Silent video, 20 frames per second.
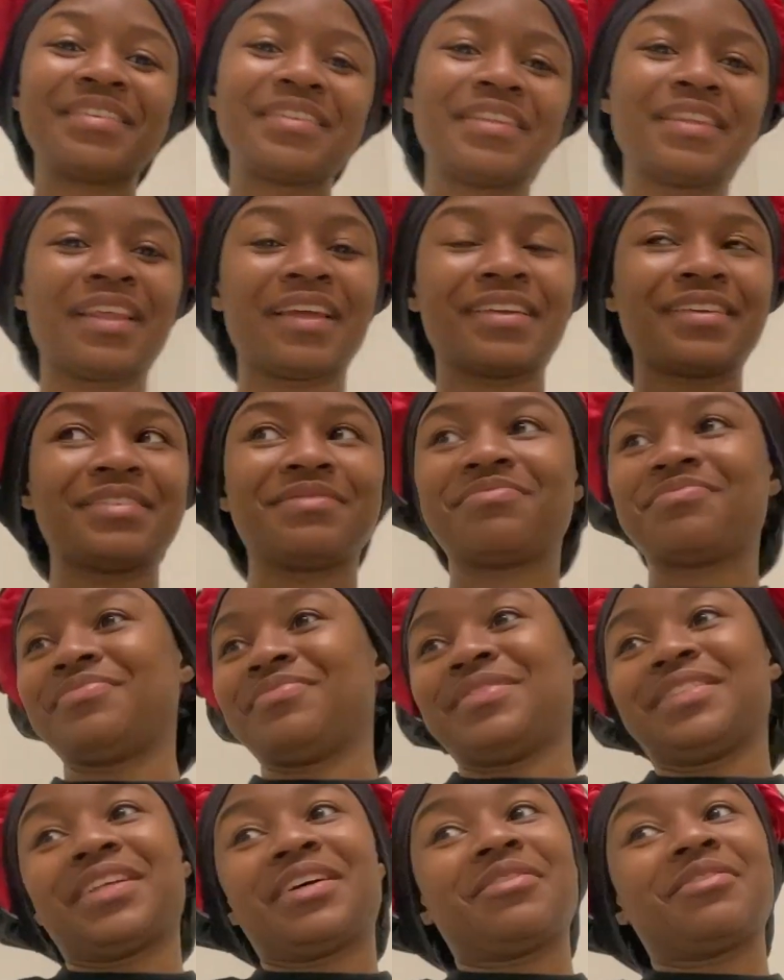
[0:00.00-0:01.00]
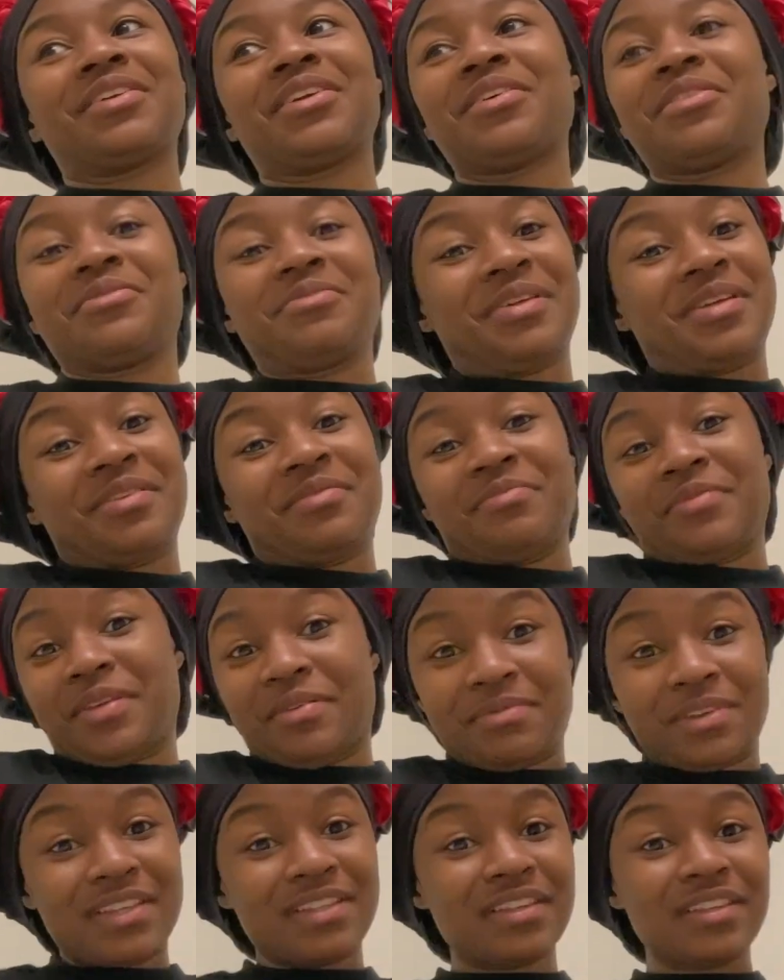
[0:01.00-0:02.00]
Like, I don't know, man.
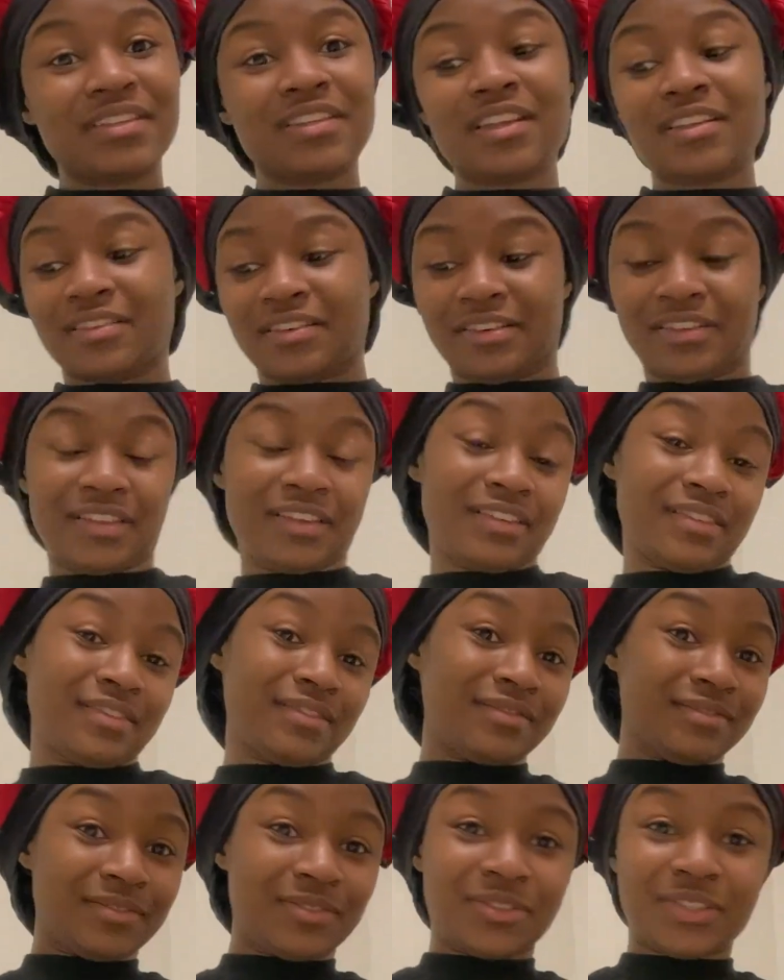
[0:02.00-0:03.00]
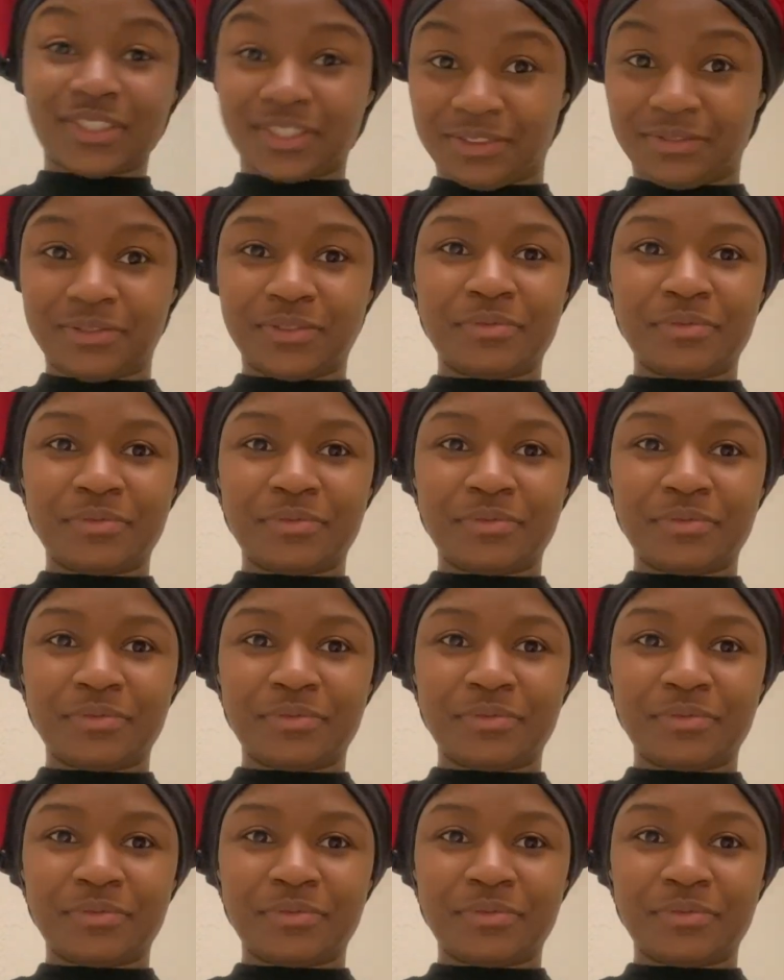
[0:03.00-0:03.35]
Maybe it's a sudden thing, I don't know.